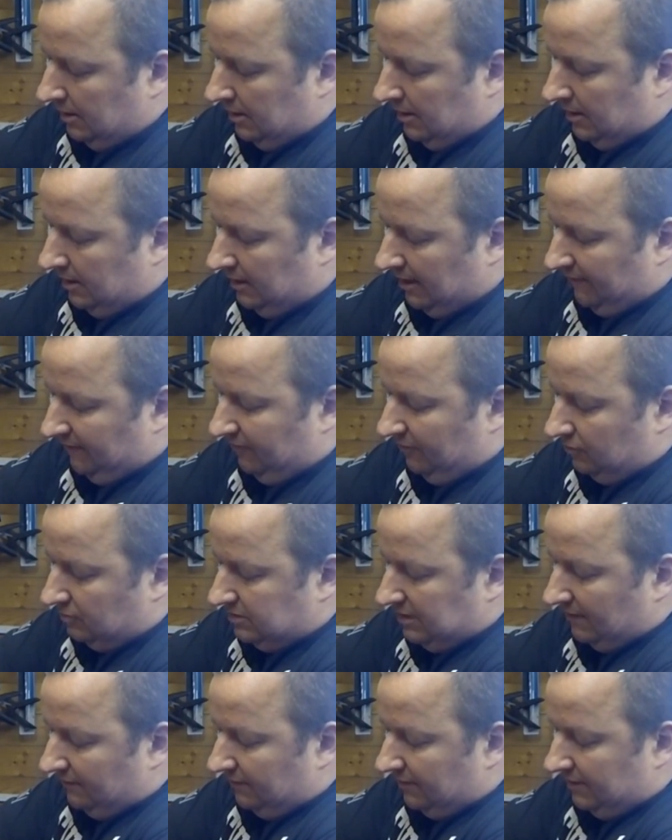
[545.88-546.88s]
and that feels
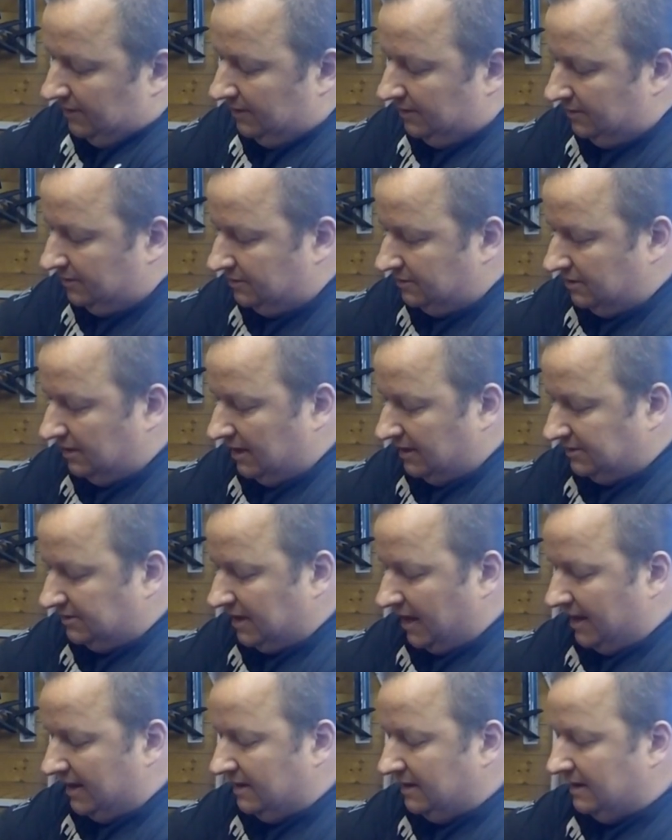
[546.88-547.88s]
lovely. So that's
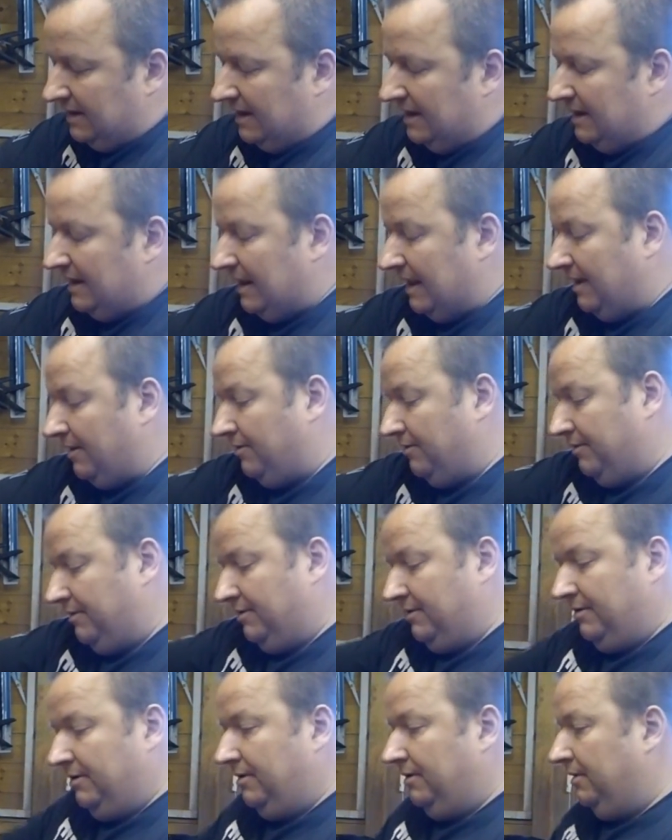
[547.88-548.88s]
that in there now.
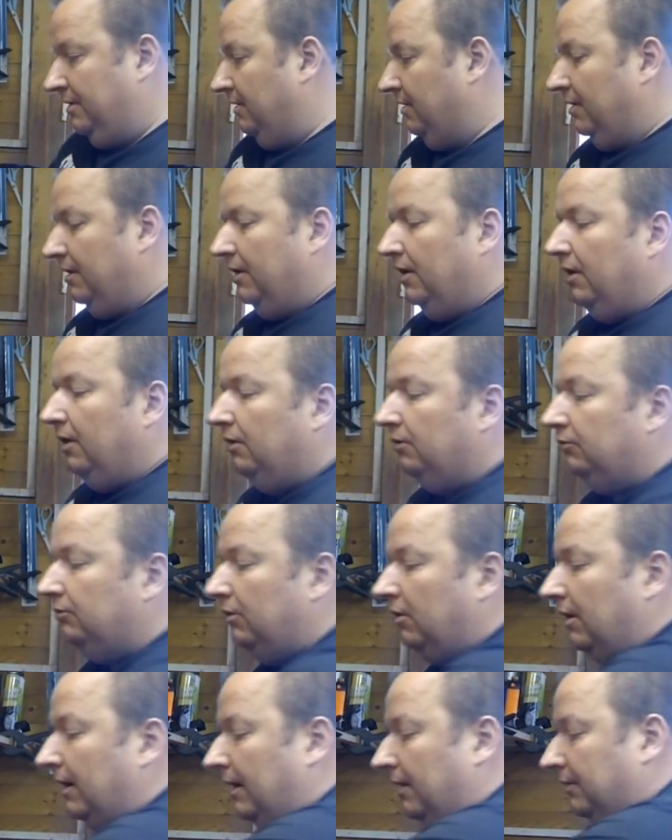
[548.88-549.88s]

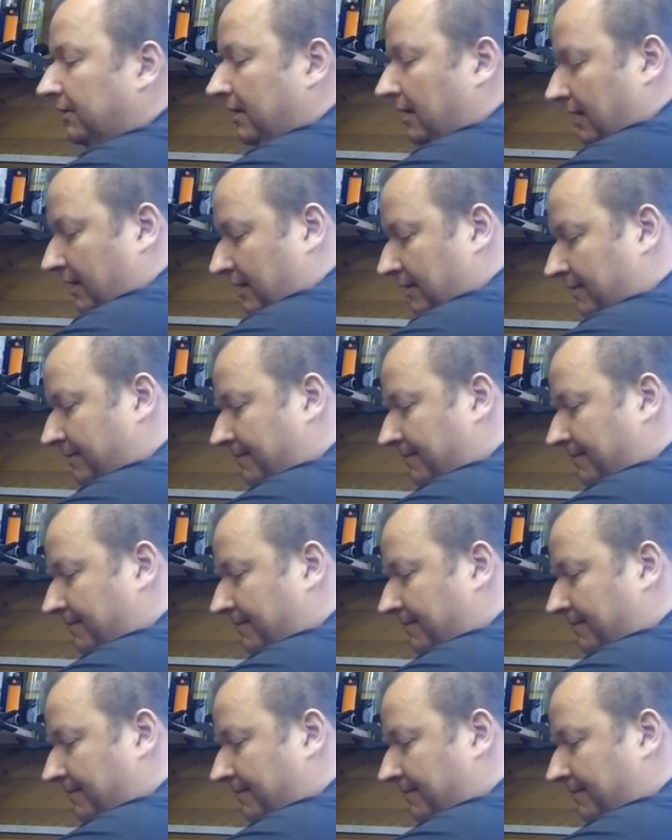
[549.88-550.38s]
Right, okay,